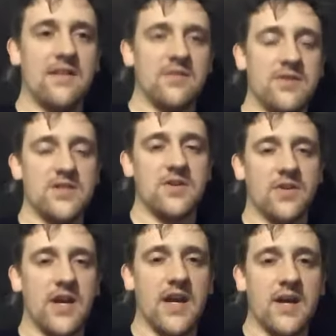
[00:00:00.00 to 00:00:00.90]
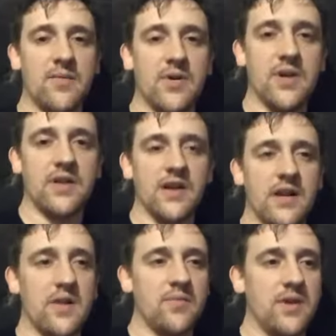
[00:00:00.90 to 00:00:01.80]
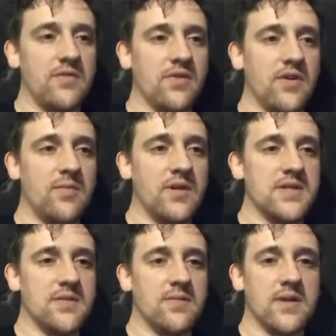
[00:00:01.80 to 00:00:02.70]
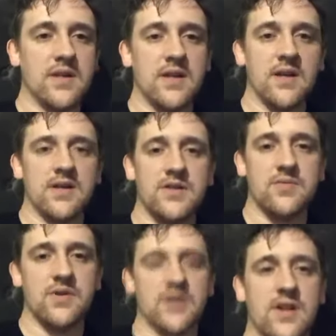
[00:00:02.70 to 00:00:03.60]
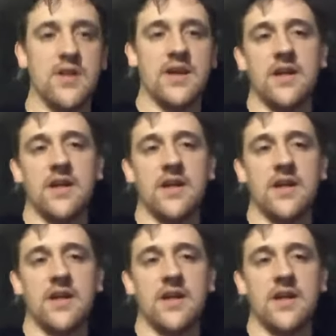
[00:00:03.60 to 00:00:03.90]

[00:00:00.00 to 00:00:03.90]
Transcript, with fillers: Which is okay, but I didn't mean for it to be something like that. I just wanted to, hey,